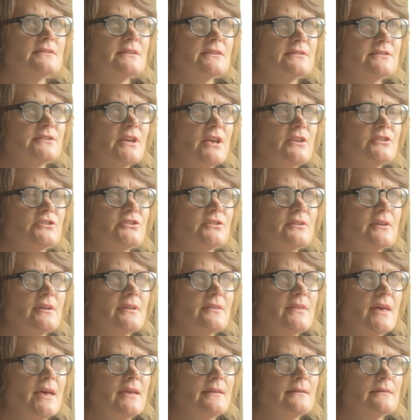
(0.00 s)
is essentially
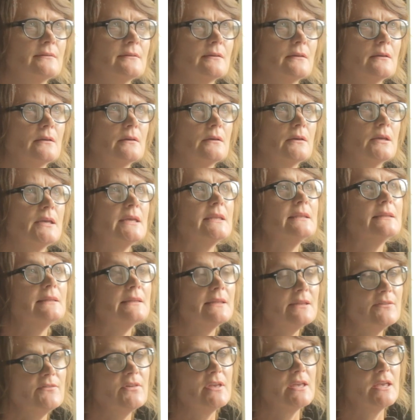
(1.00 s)
that in
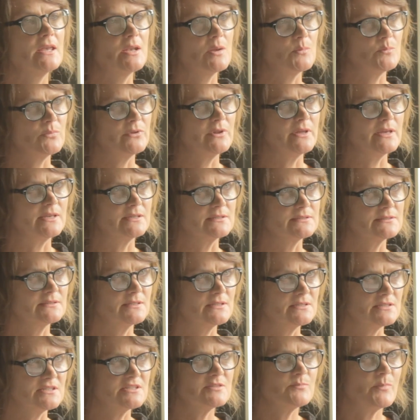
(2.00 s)
living in a place
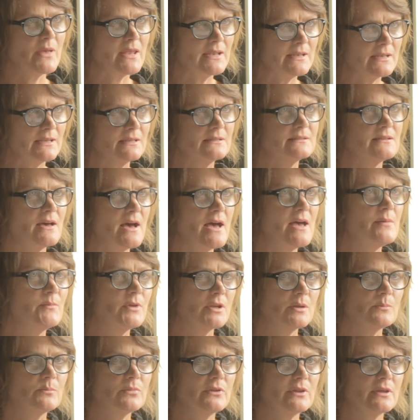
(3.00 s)
and spending time
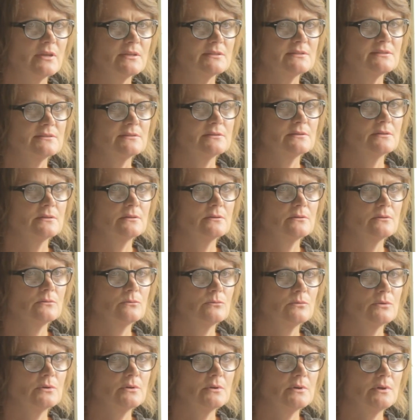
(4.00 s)
in a place,
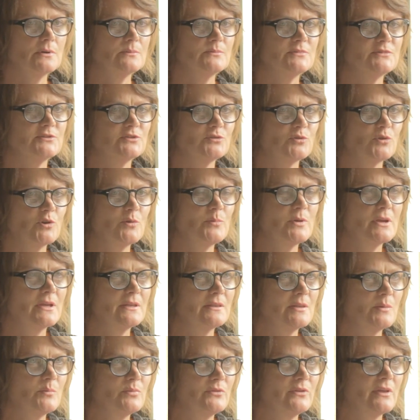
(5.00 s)
we're
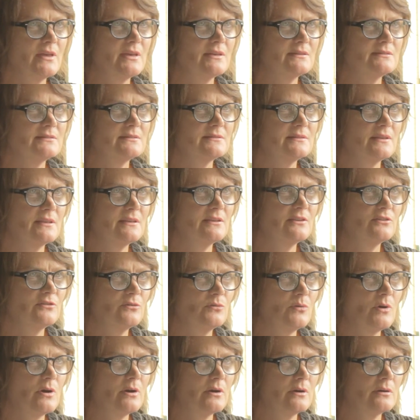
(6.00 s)
absorbing the place
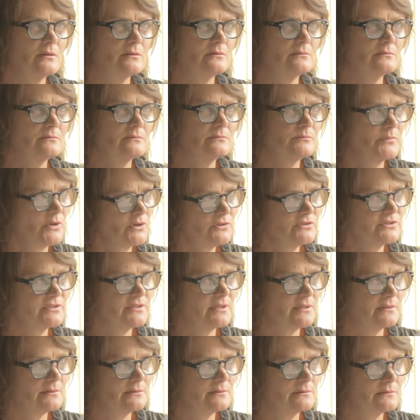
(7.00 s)
into our
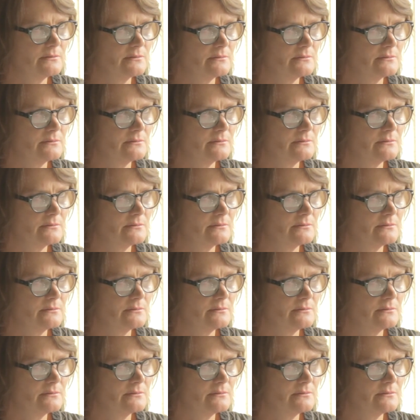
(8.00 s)
person.